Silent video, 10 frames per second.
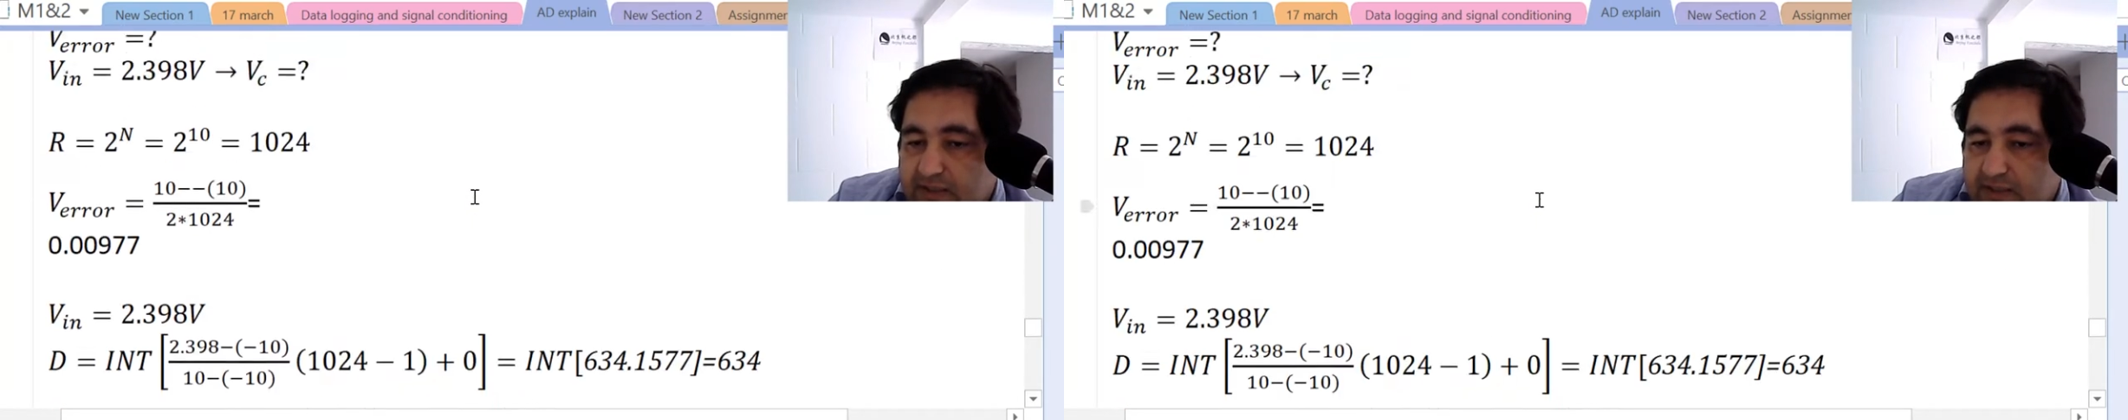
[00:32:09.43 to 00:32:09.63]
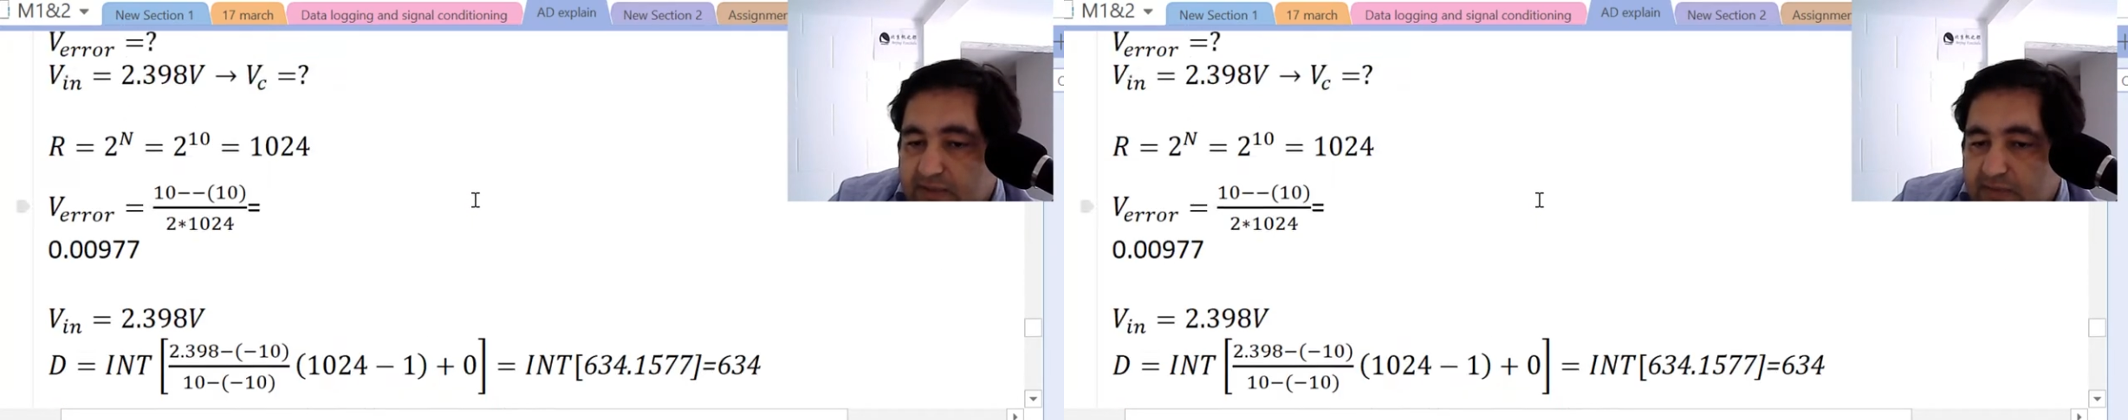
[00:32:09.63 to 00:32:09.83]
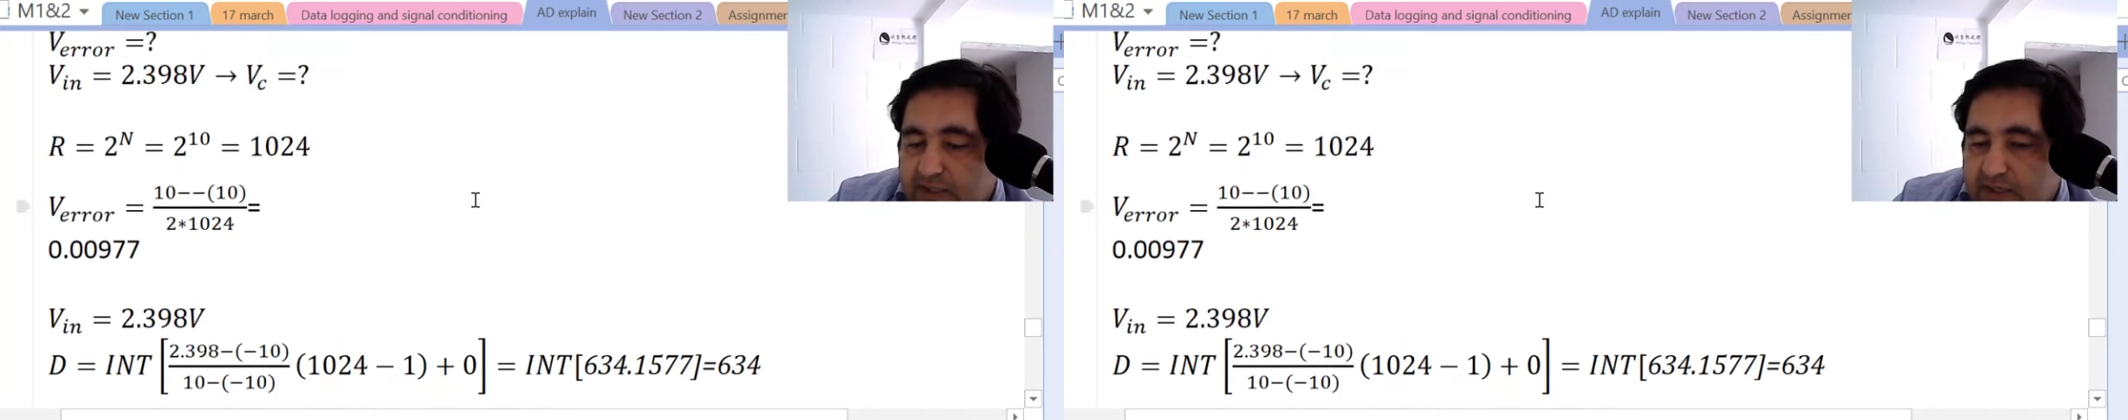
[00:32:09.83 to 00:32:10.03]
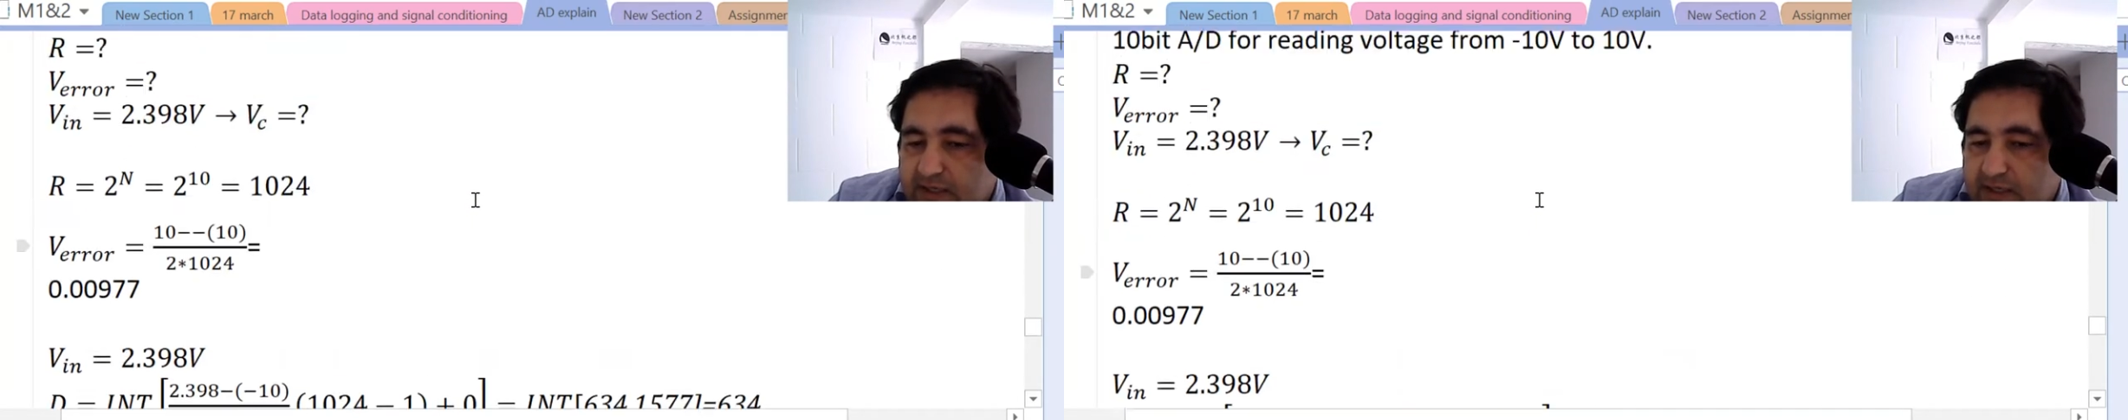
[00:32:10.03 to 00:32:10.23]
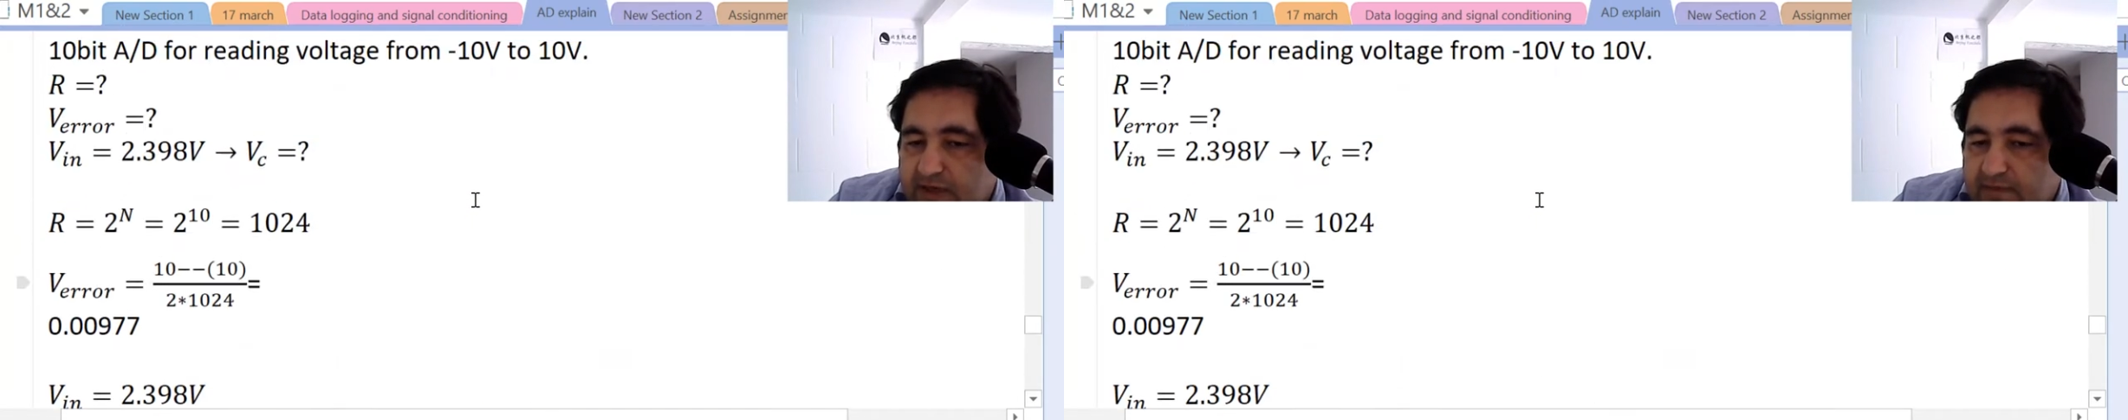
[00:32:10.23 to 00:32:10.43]
that we
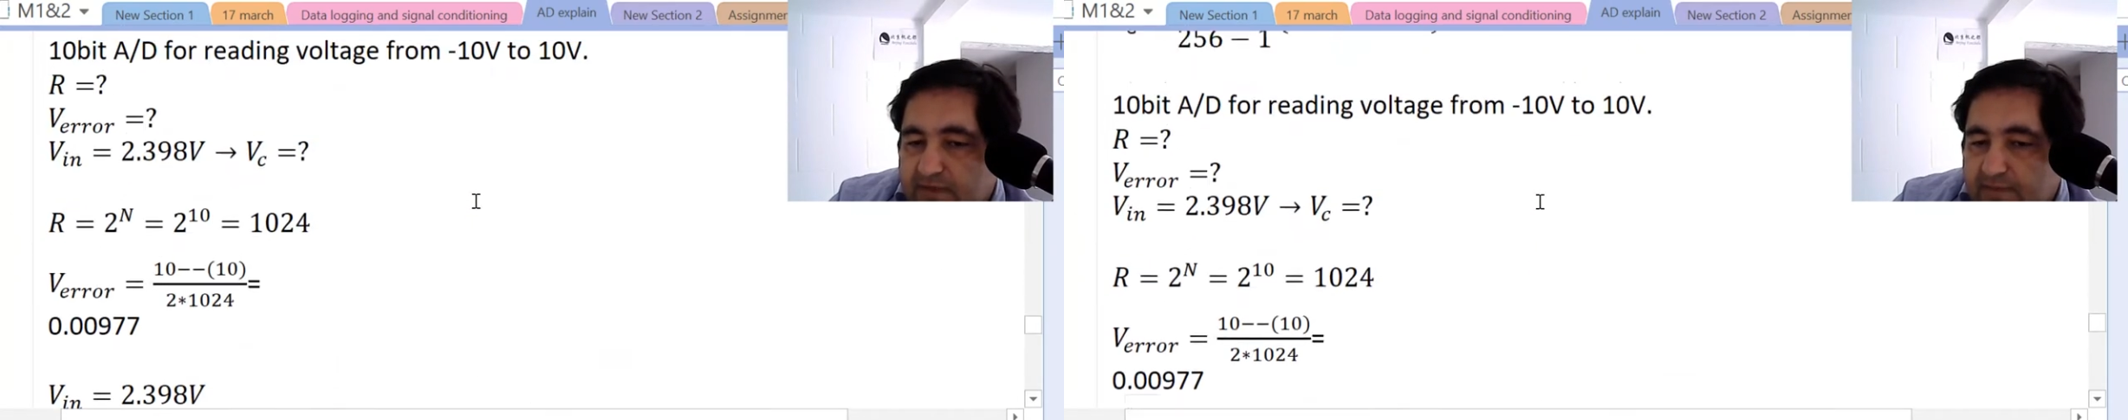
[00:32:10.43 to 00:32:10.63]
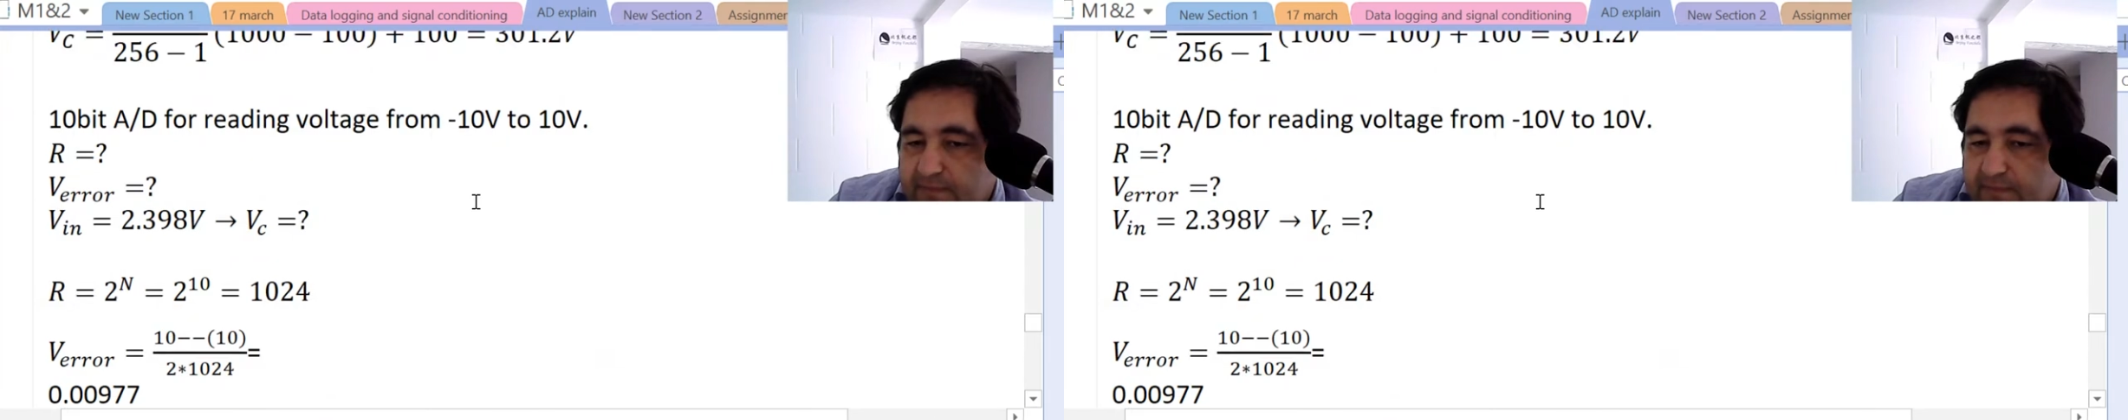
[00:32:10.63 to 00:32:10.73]
have.